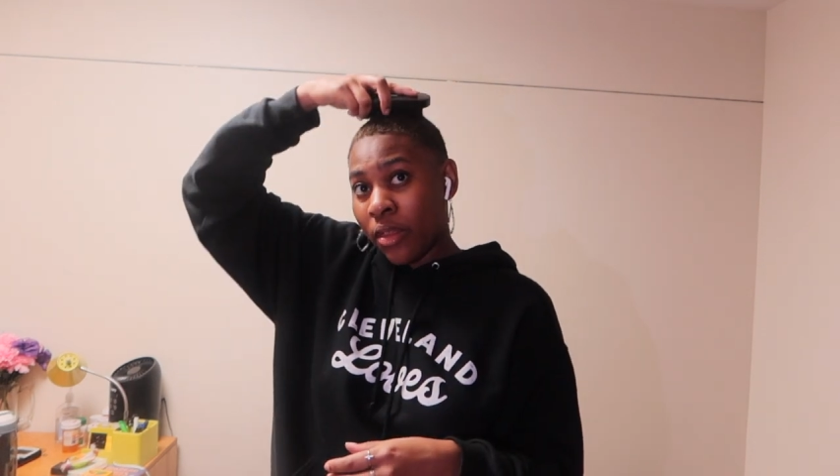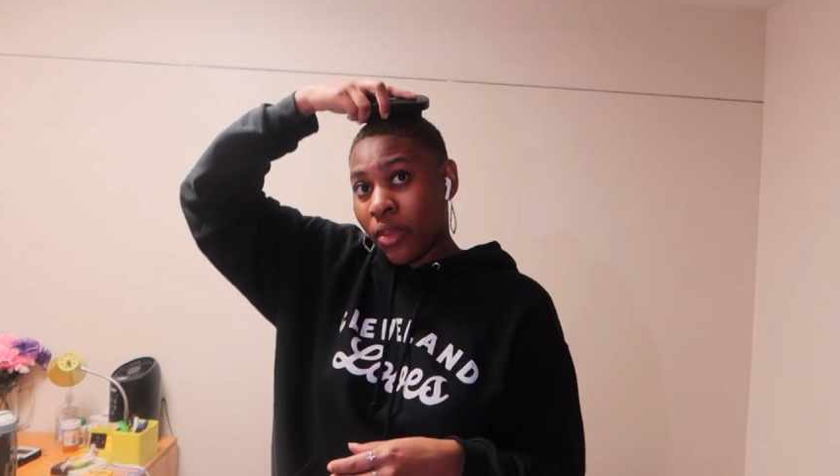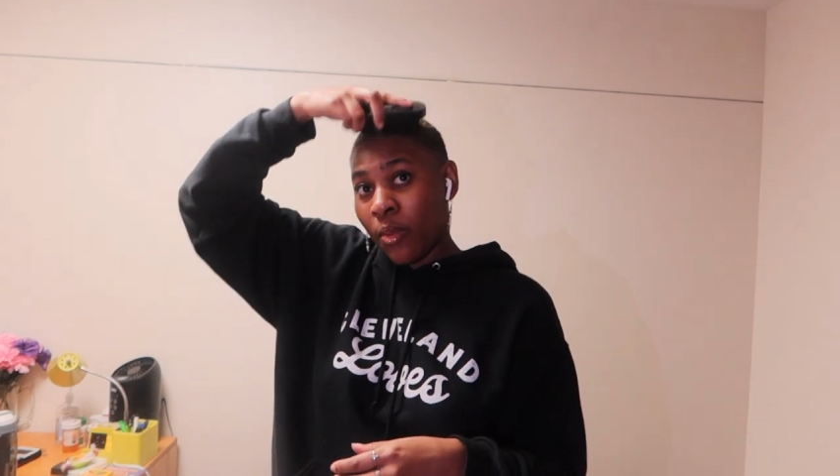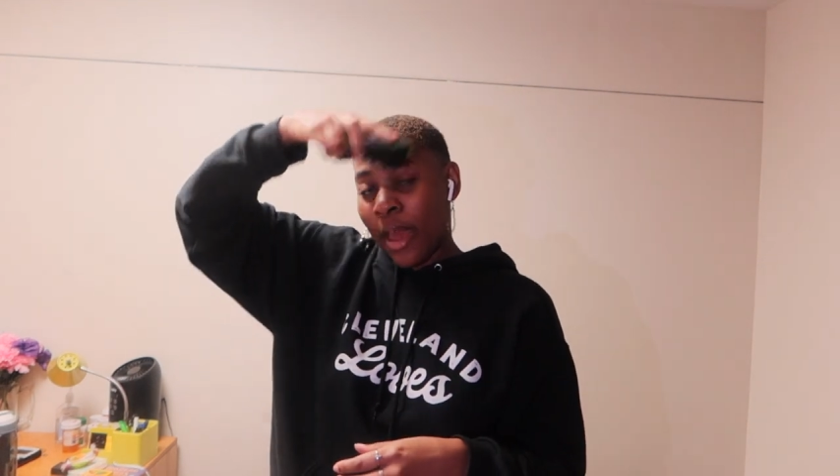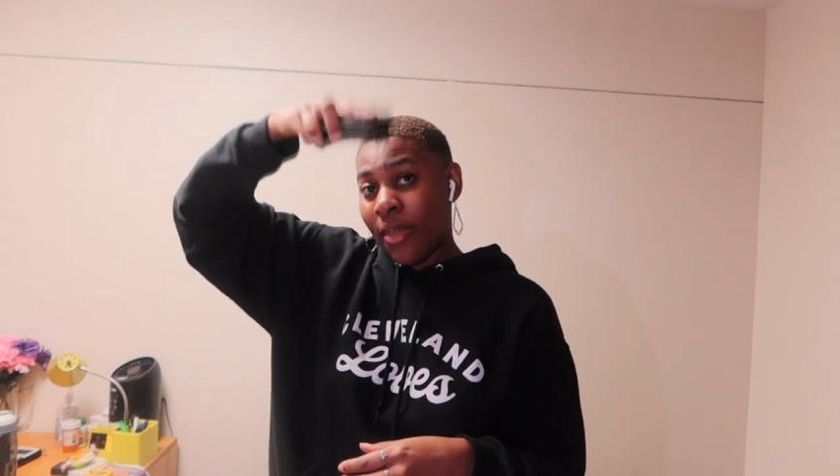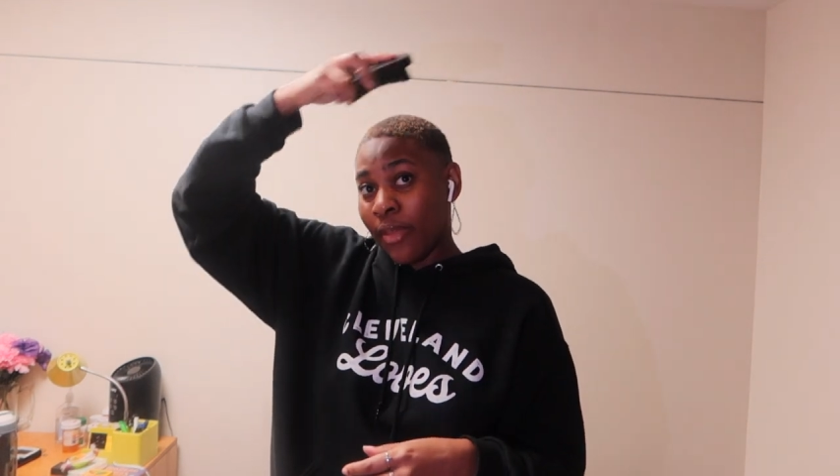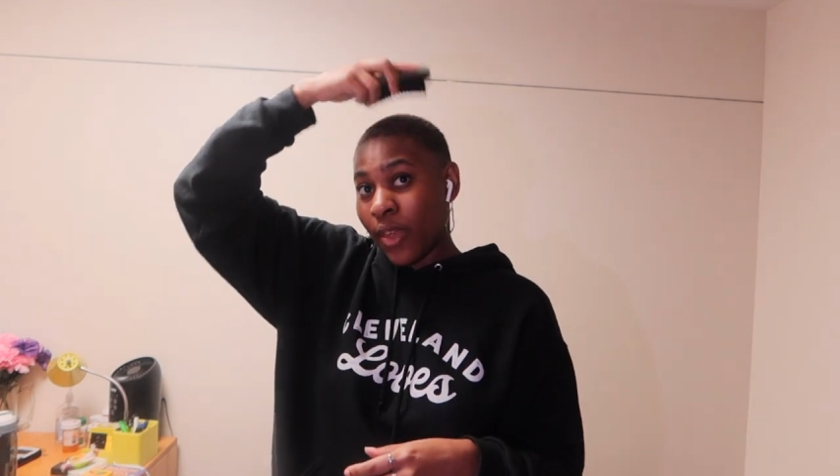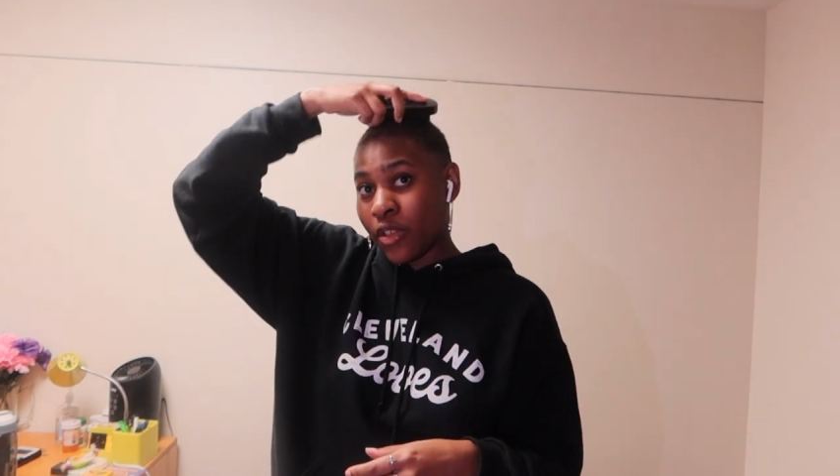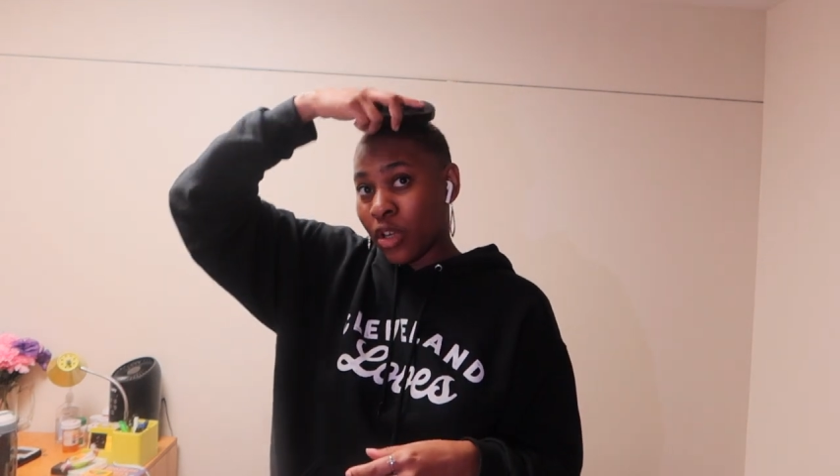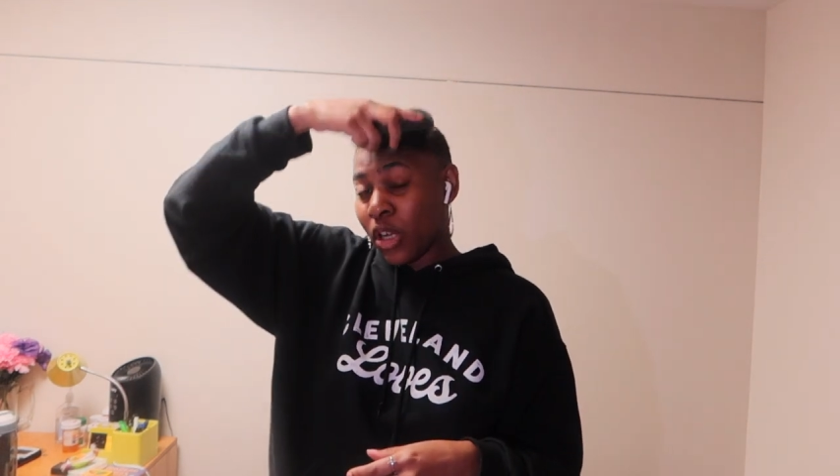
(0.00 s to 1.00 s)
the way that
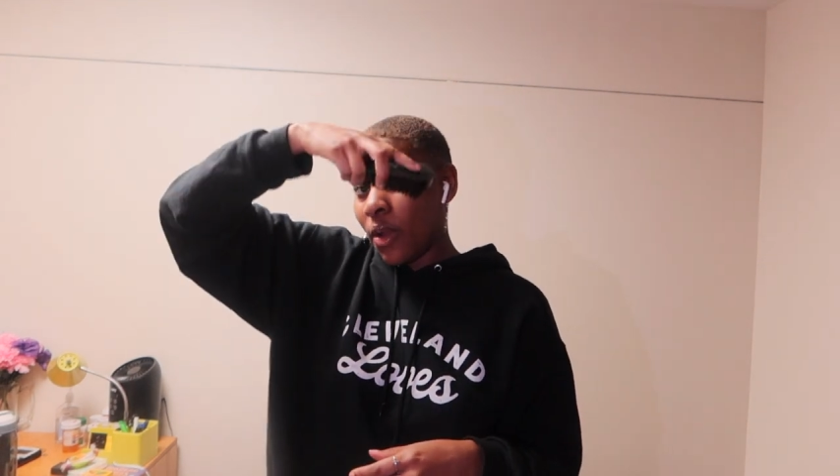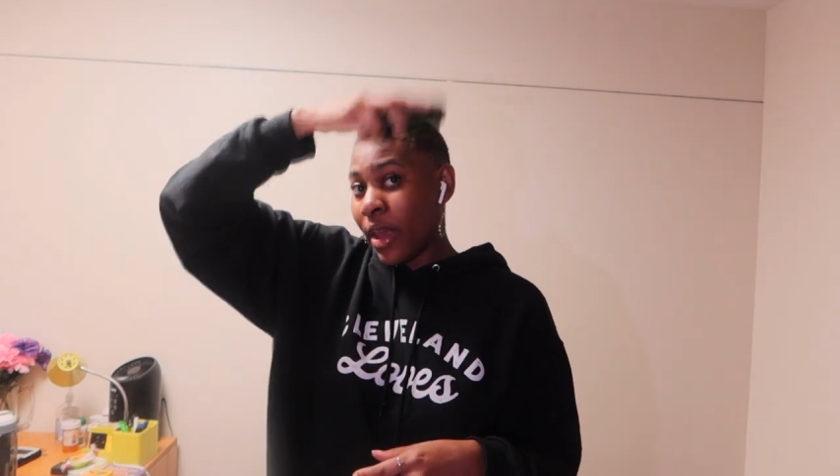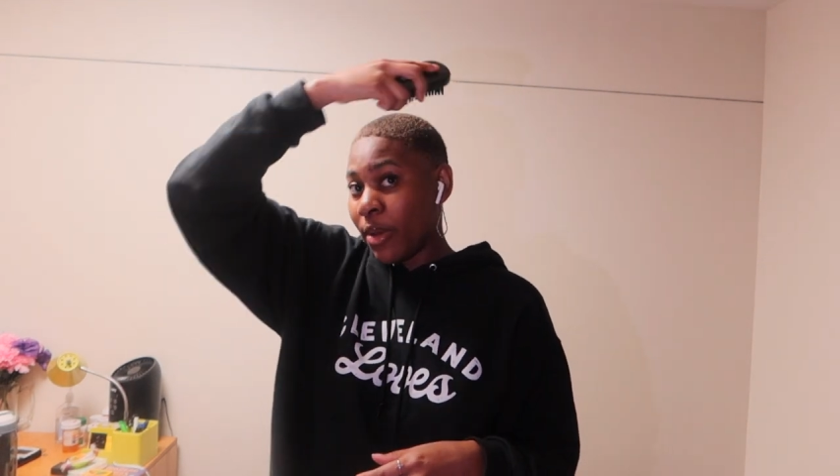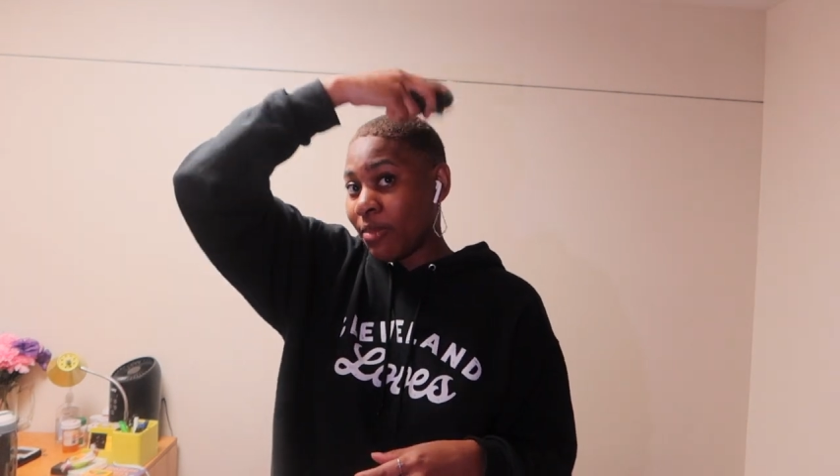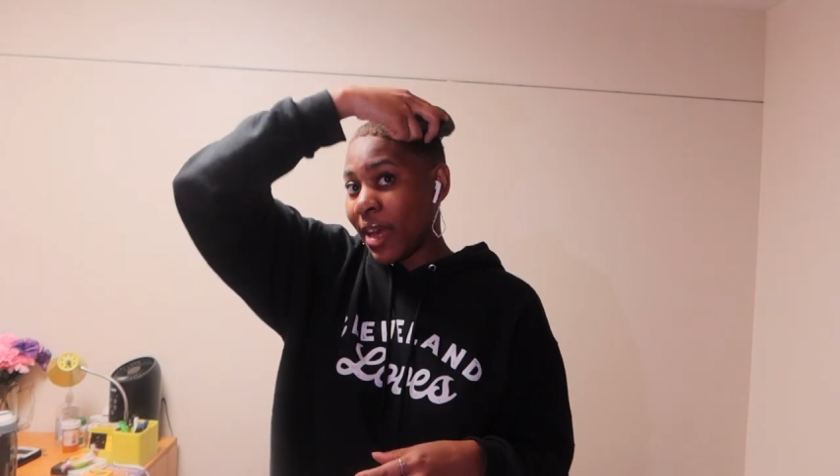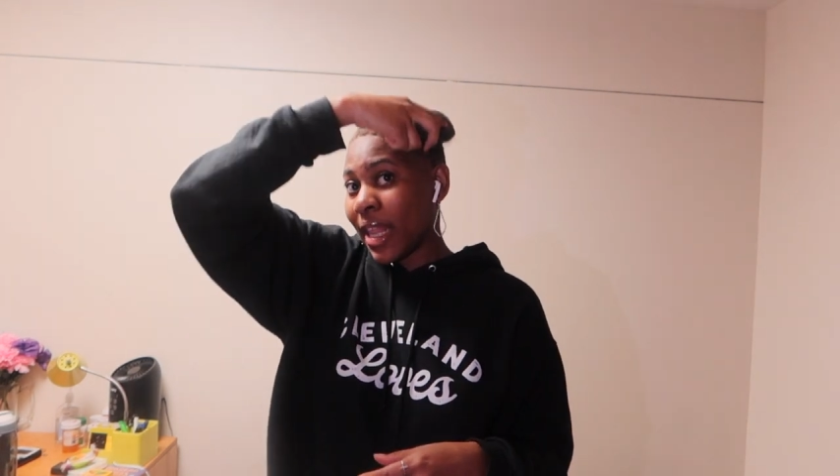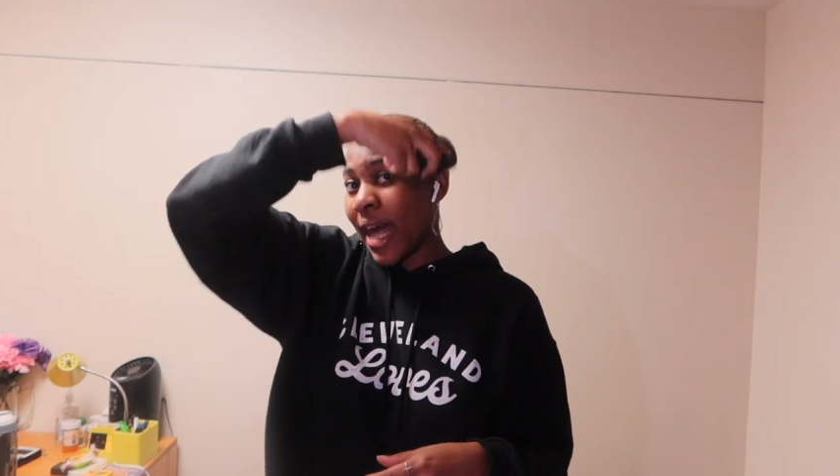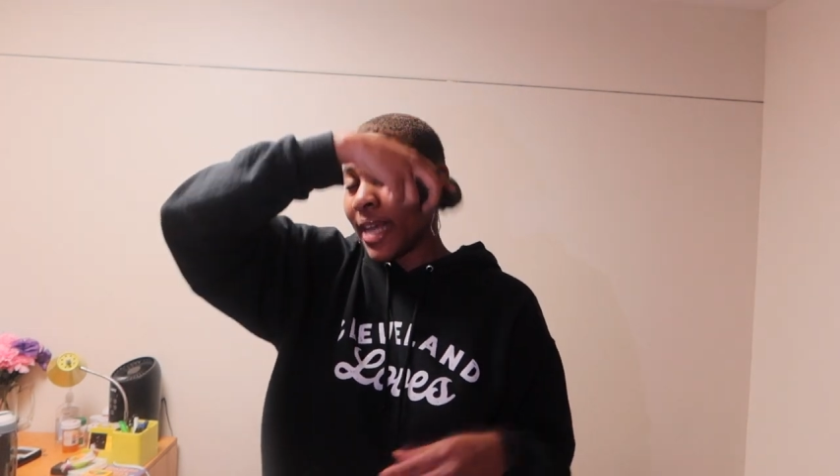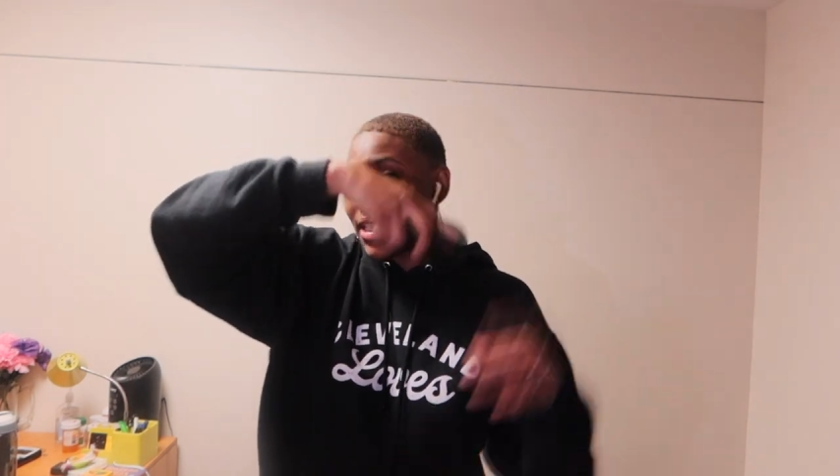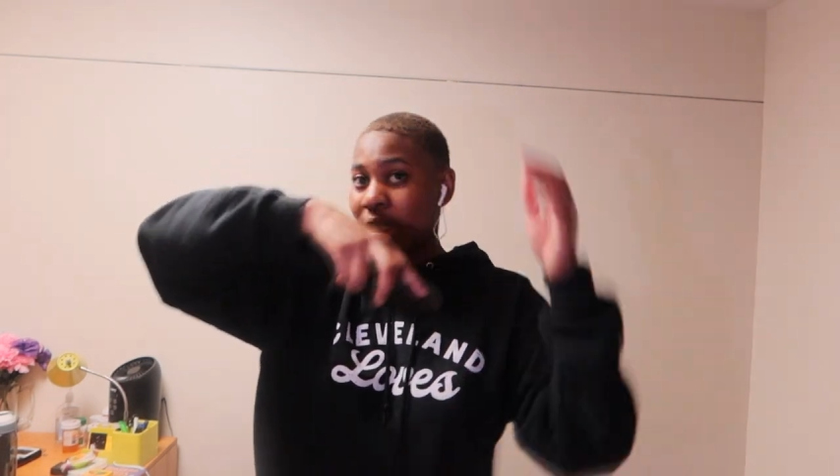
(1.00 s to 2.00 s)
things are going with my
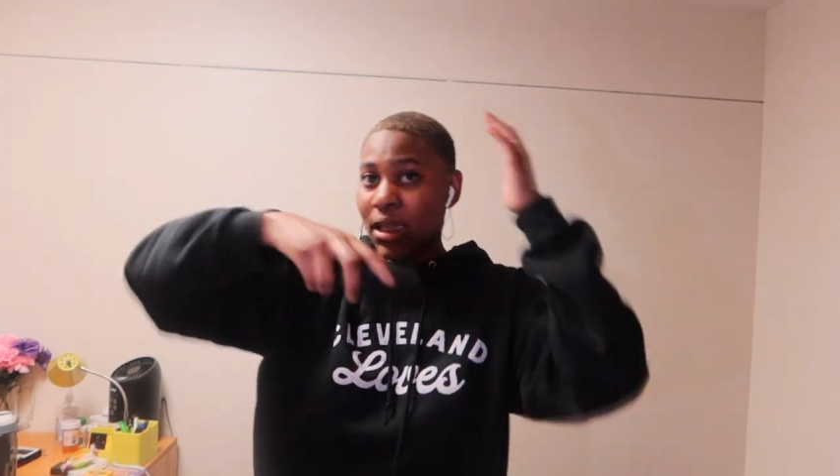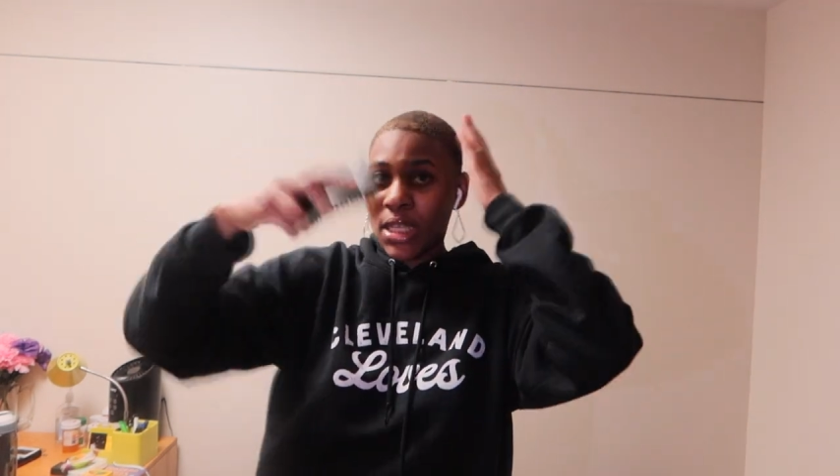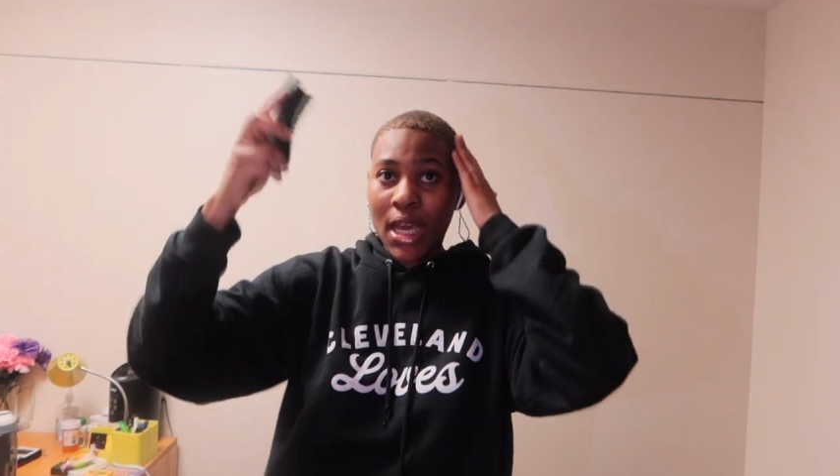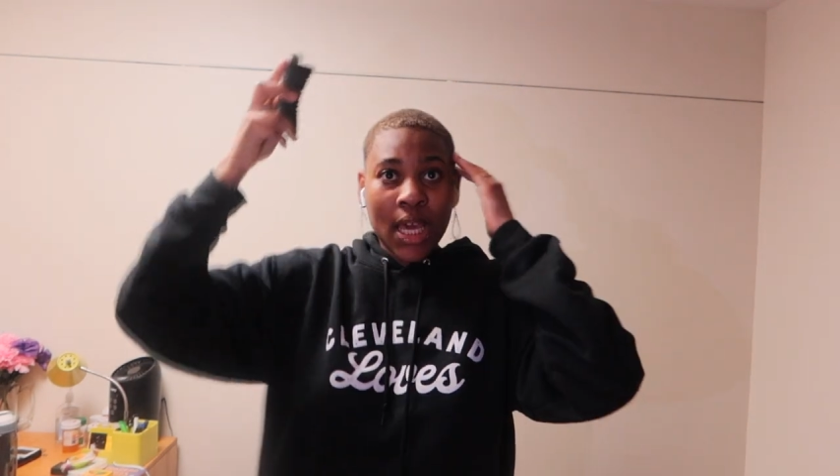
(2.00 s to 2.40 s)
classes.